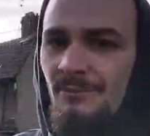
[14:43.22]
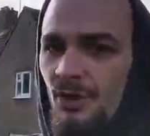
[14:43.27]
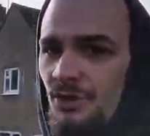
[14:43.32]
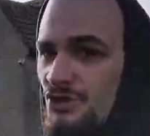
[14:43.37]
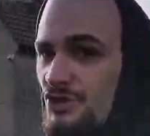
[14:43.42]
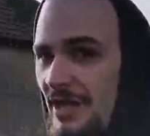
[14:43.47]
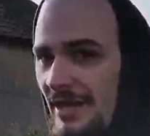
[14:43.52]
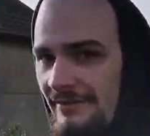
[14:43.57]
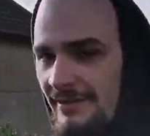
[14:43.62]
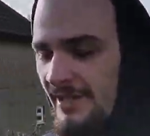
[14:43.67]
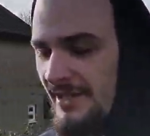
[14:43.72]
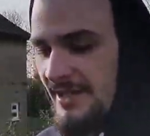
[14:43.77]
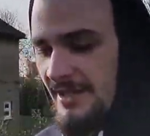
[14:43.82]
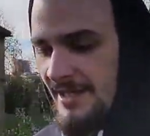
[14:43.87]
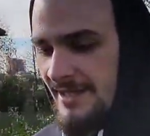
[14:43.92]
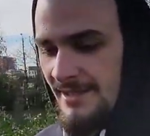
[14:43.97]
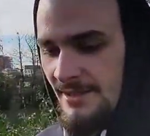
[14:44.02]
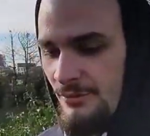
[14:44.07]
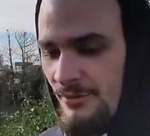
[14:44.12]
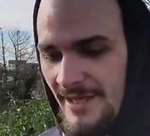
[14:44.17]
not driving it
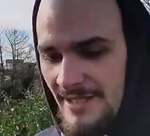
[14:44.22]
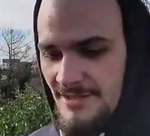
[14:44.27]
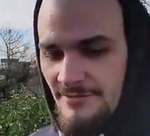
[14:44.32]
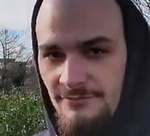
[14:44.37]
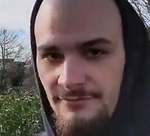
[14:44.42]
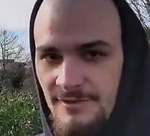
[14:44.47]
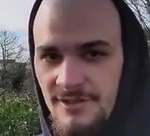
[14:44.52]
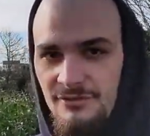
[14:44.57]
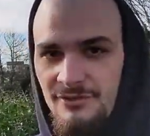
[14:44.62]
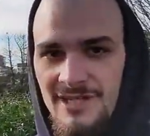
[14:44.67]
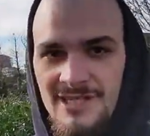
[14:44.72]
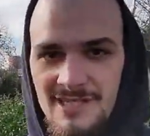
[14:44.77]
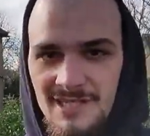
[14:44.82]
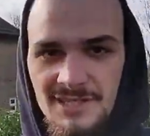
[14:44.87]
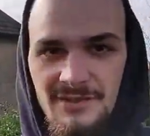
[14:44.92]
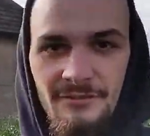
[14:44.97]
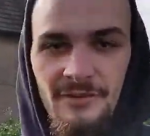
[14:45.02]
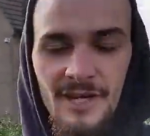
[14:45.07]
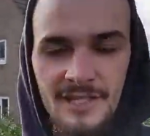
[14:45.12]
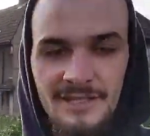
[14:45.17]
and the reason it's
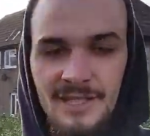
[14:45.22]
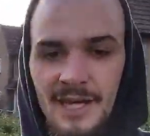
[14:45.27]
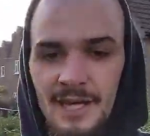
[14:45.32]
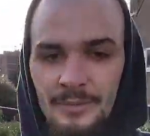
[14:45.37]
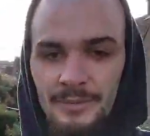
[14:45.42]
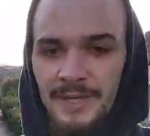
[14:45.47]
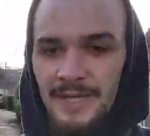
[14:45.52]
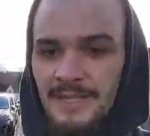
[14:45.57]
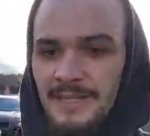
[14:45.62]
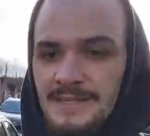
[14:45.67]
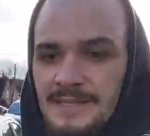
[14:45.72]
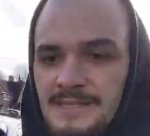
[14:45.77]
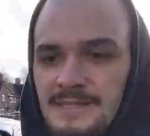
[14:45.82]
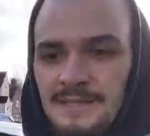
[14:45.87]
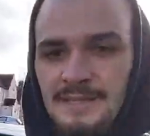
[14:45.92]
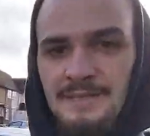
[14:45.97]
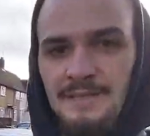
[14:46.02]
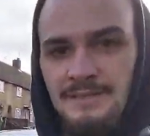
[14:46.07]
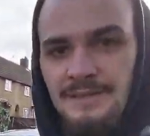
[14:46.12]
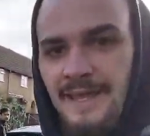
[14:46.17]
fucked up is
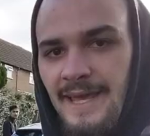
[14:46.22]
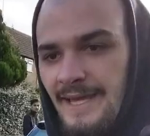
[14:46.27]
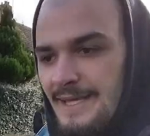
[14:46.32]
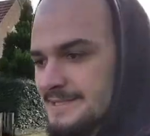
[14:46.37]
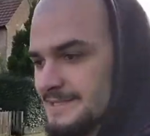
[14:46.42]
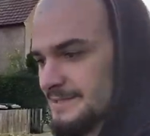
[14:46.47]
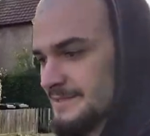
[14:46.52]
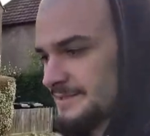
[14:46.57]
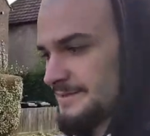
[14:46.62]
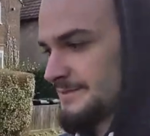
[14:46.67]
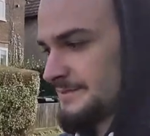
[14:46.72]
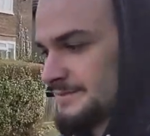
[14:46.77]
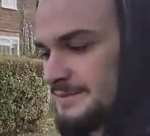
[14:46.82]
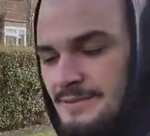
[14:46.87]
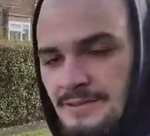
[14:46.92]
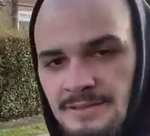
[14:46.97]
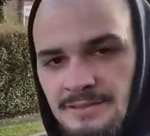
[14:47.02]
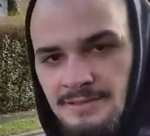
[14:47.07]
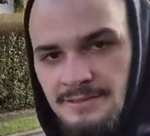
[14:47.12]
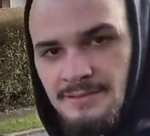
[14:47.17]
this,
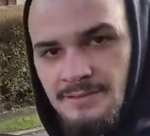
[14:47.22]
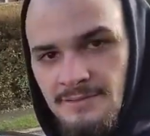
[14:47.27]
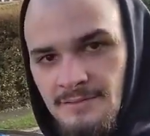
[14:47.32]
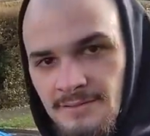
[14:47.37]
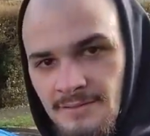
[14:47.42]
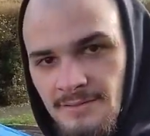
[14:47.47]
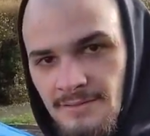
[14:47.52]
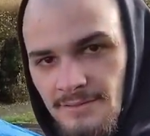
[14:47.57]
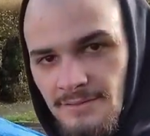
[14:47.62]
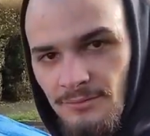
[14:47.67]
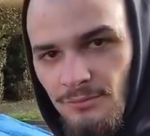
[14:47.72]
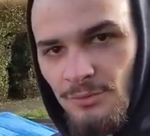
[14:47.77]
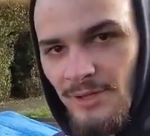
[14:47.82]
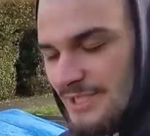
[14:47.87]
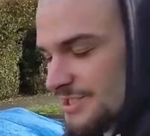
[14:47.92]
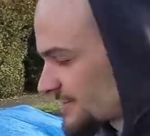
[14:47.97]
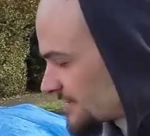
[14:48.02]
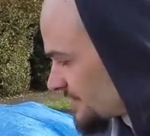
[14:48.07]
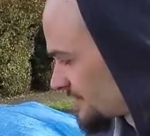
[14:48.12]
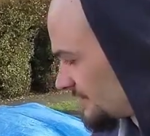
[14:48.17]

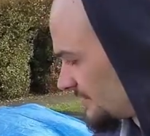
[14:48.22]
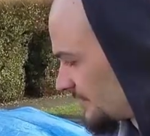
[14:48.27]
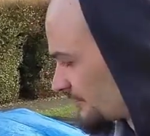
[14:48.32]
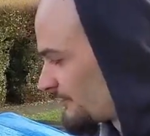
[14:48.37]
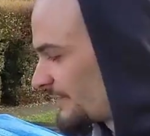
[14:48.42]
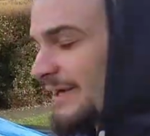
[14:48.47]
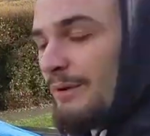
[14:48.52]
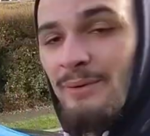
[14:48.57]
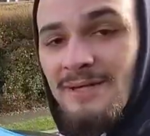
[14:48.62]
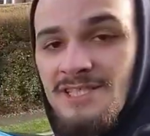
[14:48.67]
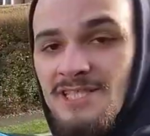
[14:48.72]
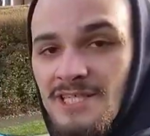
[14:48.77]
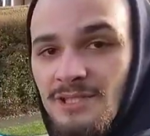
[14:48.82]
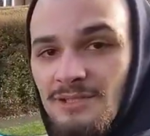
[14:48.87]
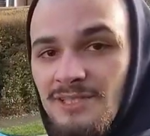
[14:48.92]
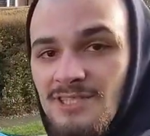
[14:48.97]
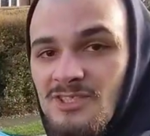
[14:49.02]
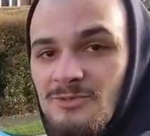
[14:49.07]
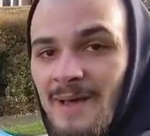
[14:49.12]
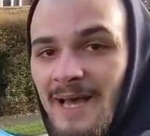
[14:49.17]
which the rear windshield
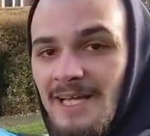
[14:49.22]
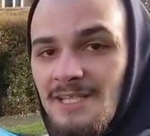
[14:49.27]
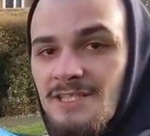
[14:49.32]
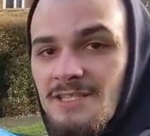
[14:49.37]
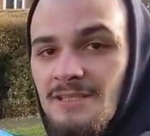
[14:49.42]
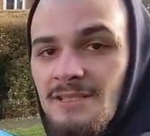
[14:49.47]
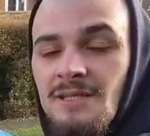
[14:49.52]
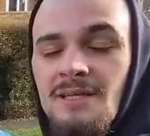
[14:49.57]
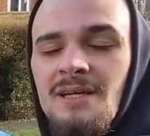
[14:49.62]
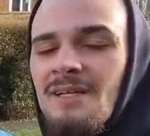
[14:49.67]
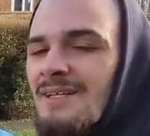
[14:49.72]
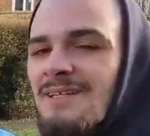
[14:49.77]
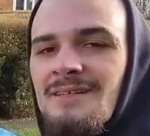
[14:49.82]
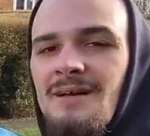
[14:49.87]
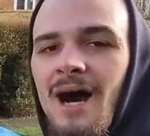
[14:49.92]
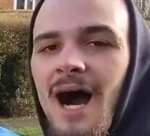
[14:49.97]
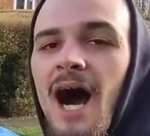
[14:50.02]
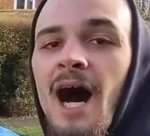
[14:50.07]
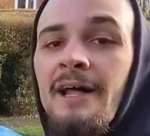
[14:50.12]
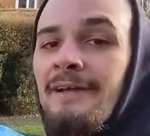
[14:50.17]
is smashed.
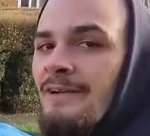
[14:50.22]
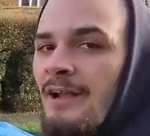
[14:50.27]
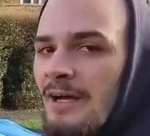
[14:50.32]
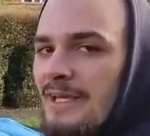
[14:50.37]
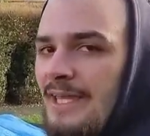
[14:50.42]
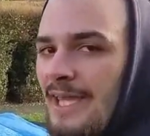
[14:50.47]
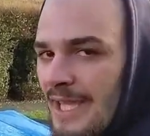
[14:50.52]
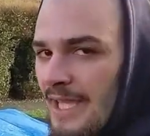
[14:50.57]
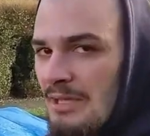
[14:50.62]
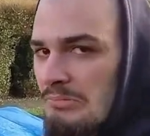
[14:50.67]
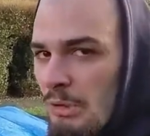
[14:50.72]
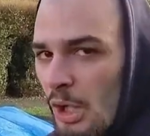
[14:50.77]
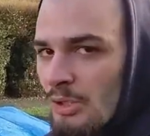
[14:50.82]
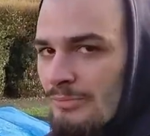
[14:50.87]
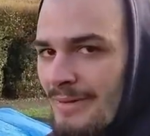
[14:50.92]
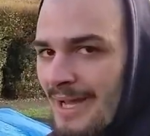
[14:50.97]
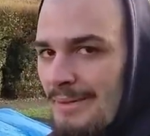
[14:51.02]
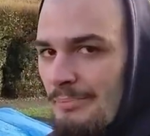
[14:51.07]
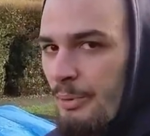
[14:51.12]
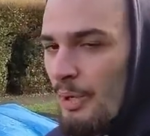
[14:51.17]
Unlucky on
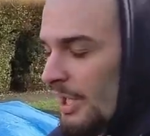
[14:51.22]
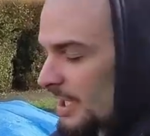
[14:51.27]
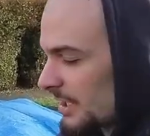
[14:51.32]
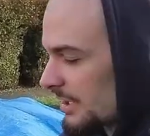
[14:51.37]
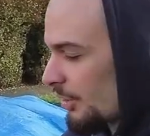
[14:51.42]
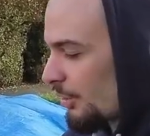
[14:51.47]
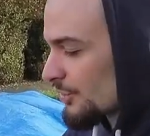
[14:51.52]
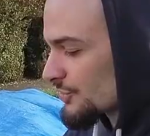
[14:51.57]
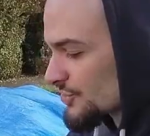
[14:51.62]
my part, or